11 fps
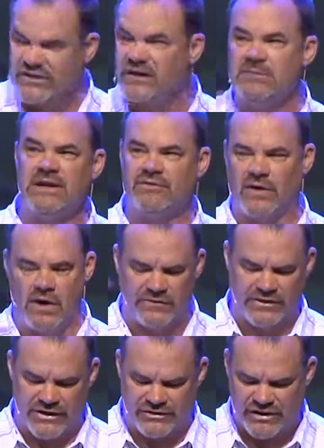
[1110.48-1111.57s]
of us that have been
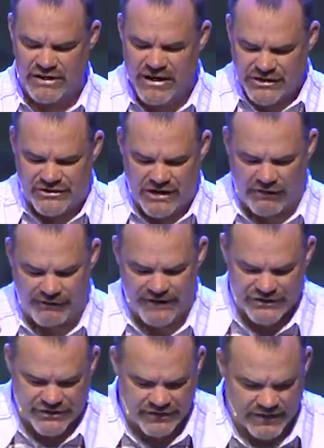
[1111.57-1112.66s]
involved in this
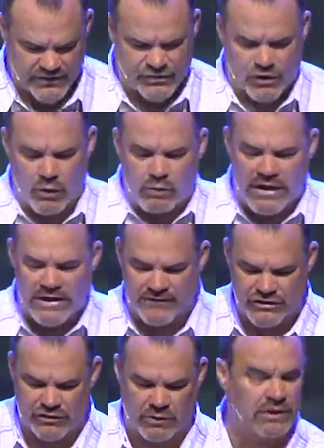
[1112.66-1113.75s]
selfie series, so
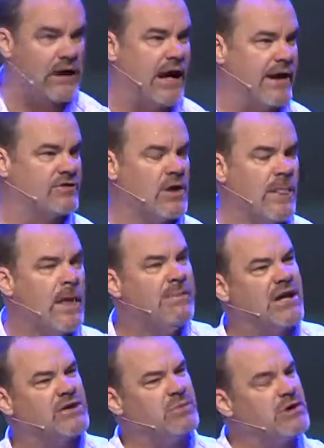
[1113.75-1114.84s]
relevant to our lives.
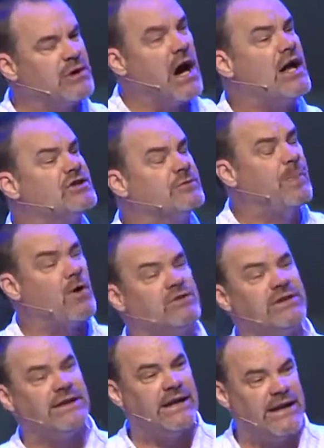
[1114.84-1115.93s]
Because when God
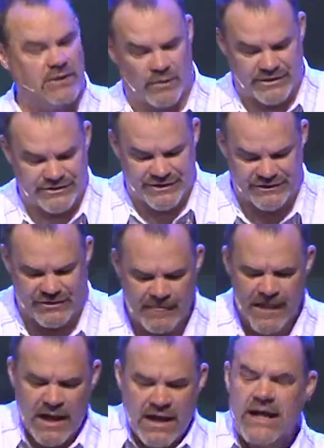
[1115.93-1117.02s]
spoke to Gideon, watch this,
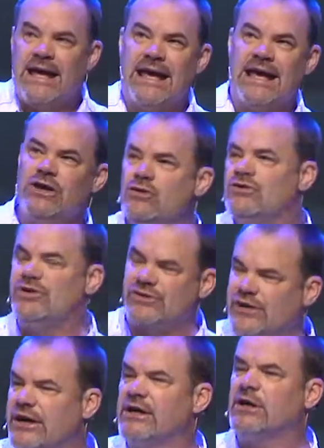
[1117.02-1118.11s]
he used the
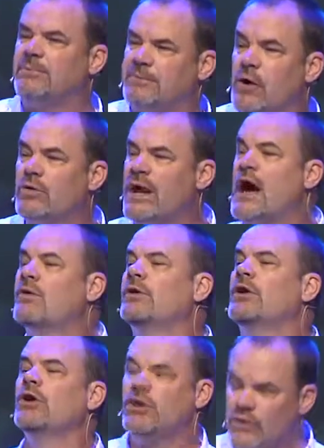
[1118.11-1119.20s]
singular
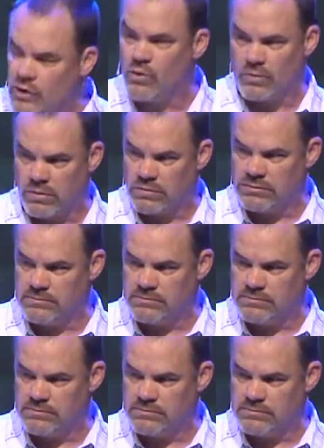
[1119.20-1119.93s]
pronoun you.